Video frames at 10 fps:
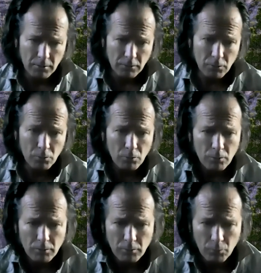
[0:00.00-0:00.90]
You
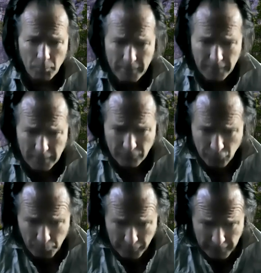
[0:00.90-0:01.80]
will begin
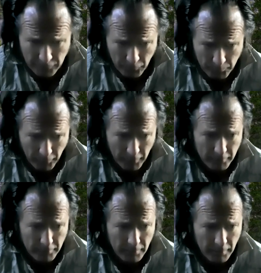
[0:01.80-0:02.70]
to play your
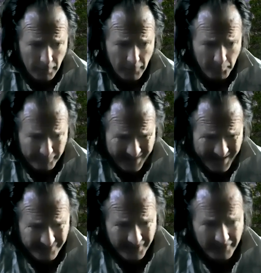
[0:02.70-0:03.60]
part in the
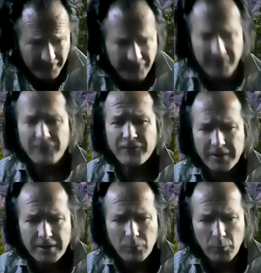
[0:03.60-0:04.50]
planetary
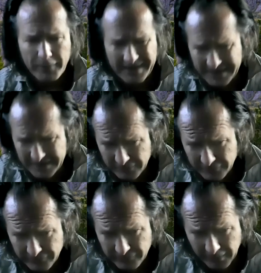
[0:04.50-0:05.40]
symphony with
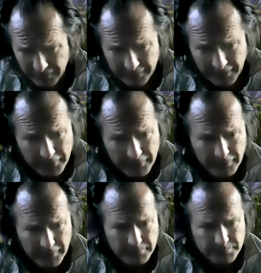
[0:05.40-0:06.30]
ease and
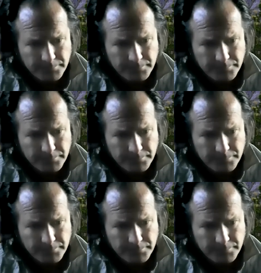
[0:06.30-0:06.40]
clarity.